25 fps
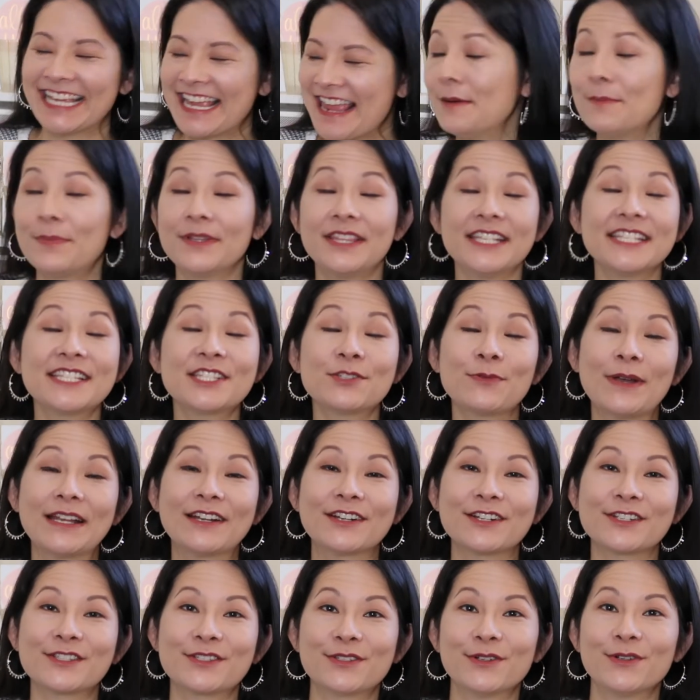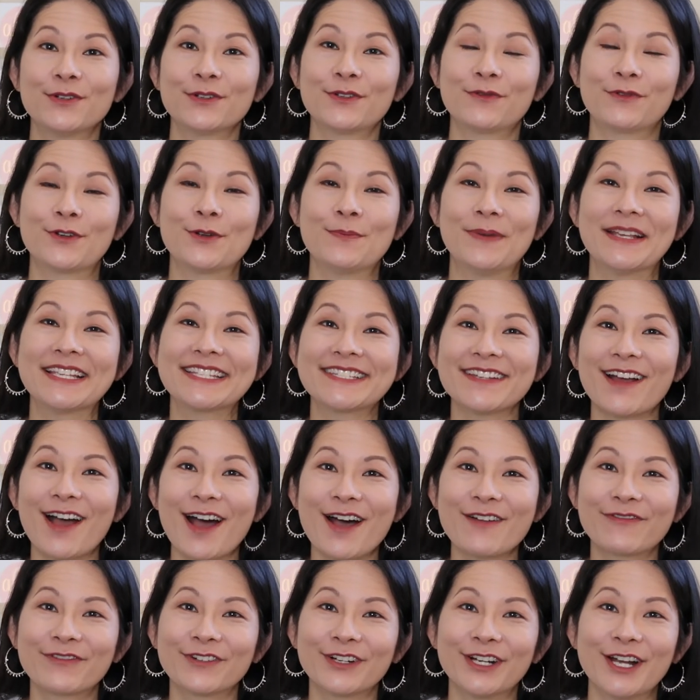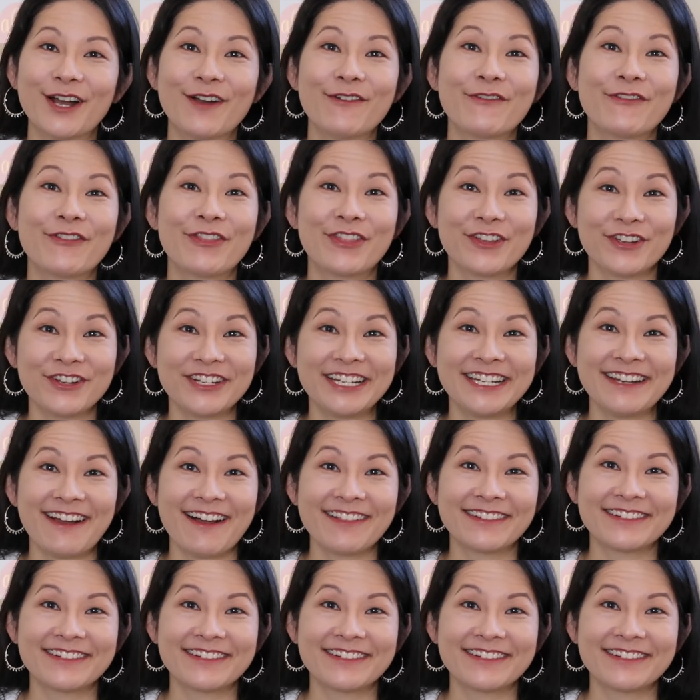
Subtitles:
But this sweater sold for a best offer of $30